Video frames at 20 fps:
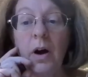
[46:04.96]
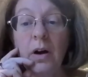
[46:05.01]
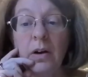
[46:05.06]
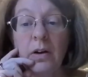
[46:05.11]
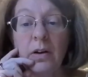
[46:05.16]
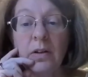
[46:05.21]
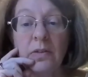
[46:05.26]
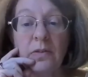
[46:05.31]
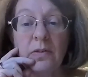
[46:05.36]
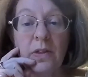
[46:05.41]

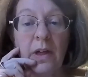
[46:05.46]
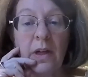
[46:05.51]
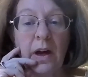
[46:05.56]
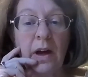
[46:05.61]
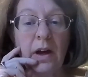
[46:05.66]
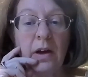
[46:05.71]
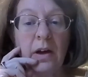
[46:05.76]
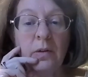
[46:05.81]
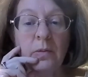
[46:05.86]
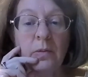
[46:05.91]
part of
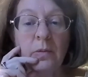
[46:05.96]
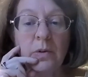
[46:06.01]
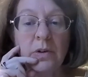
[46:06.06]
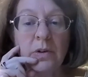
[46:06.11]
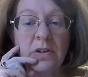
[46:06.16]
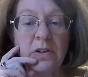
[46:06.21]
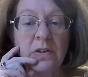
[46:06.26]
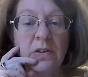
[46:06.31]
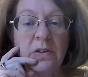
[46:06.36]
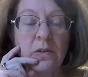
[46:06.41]
that,
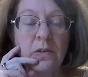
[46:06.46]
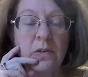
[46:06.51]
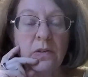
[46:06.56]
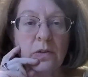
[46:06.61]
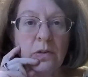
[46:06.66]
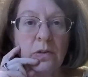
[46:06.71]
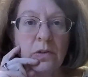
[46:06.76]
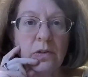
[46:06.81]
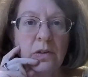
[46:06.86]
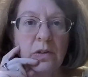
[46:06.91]
which is,
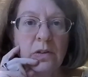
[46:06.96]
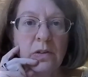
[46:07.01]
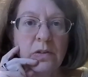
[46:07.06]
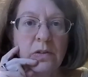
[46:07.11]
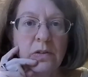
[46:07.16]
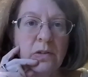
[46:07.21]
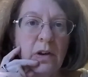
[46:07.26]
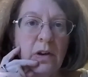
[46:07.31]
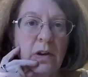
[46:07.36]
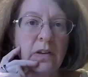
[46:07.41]
could the
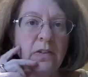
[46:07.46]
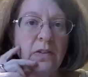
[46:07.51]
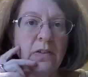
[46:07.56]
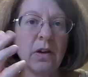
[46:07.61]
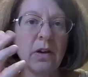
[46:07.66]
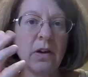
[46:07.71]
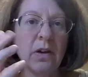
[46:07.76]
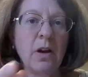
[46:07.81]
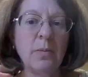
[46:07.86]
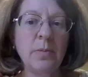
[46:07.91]
Chinese
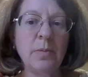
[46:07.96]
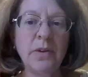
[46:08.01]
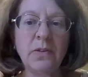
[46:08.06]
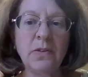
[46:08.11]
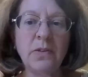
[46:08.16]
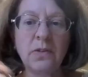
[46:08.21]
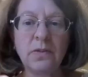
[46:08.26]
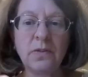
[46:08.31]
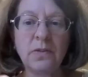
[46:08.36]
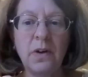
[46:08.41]
economy
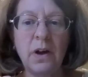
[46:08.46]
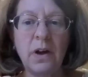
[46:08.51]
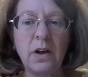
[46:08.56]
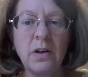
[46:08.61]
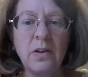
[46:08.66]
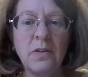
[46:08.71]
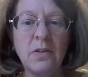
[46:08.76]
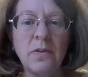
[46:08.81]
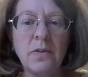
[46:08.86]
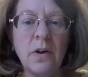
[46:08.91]

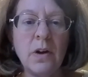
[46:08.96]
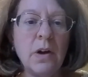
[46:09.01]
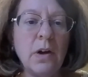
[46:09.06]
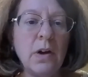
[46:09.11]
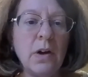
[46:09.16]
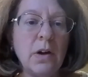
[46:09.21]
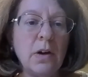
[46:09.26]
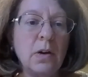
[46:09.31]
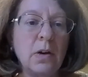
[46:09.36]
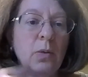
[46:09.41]
survive
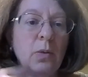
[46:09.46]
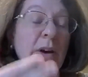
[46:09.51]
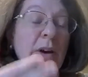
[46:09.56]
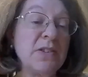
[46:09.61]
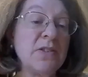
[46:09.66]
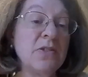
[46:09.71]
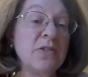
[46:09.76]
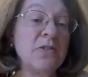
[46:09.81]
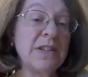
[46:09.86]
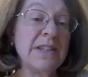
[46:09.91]

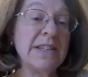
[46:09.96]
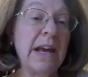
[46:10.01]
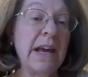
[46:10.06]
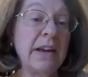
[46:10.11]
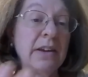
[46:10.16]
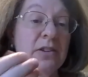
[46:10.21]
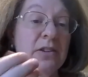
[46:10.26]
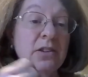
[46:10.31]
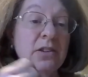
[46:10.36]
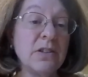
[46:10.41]
Western
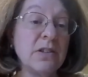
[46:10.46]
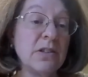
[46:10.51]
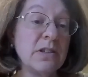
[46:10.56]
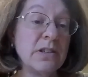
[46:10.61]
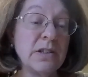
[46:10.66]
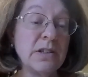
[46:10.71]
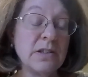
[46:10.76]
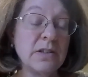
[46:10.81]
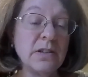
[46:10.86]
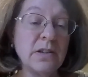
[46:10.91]

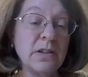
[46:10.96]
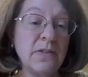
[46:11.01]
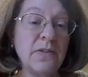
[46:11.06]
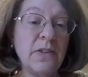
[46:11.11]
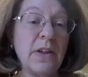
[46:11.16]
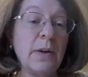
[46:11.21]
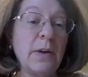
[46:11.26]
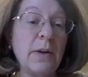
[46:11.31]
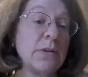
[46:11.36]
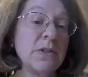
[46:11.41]
sanctions, if
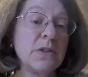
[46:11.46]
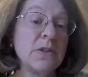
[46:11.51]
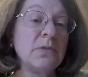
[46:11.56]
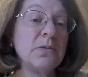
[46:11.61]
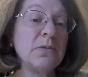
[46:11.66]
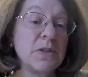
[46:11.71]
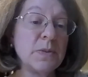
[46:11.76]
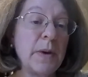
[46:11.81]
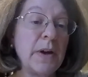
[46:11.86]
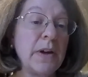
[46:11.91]
that was the
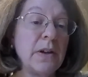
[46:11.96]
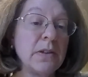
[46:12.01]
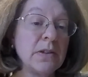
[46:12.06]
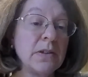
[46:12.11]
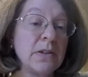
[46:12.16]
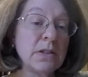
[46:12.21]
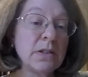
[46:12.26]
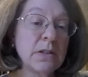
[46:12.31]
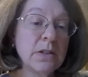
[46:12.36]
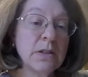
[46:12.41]

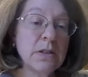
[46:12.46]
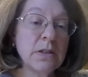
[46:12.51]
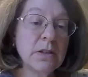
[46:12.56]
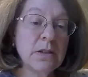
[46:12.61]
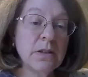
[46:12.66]
response?